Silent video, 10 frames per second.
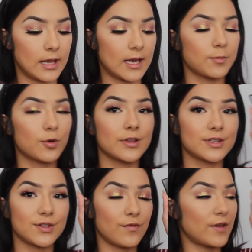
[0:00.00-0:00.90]
And I'm going
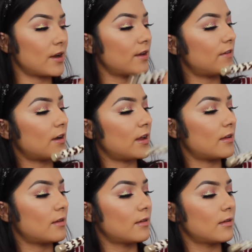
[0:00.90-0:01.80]
to very, very
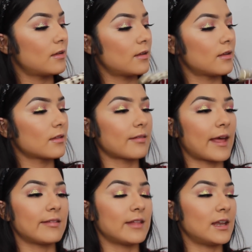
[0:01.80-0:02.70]

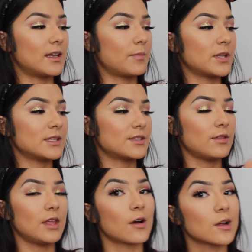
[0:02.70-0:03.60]
lightly dip into
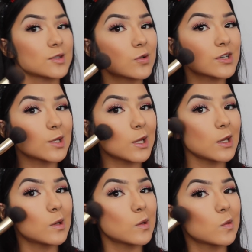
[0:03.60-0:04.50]
the contour shade